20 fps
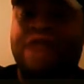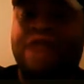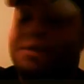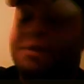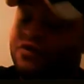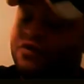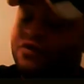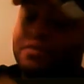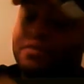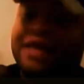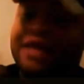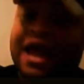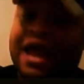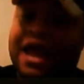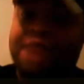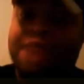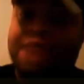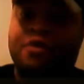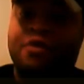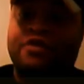You could have
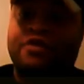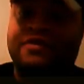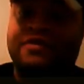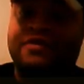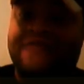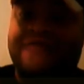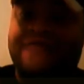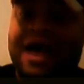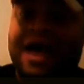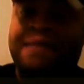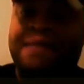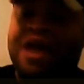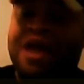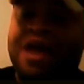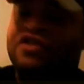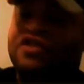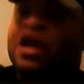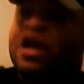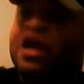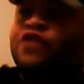done a lot better. And the
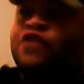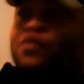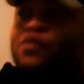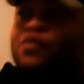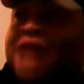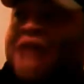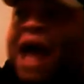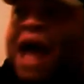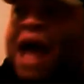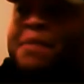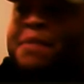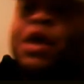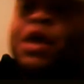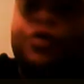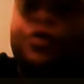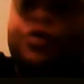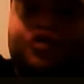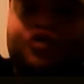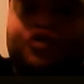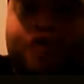show went off
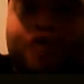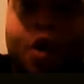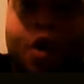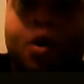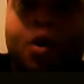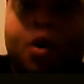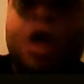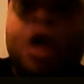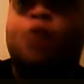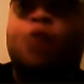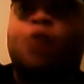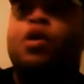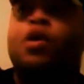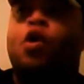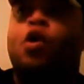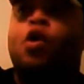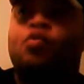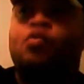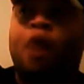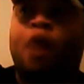15
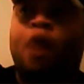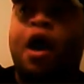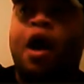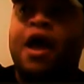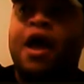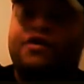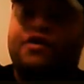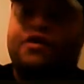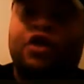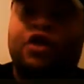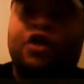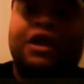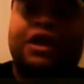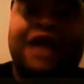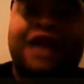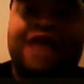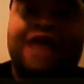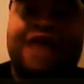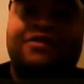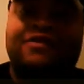minutes earlier than it
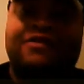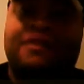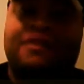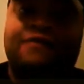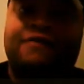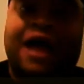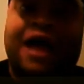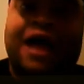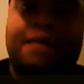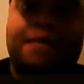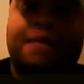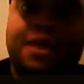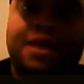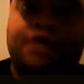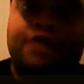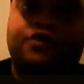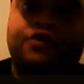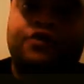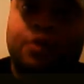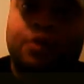should have
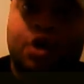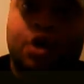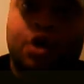at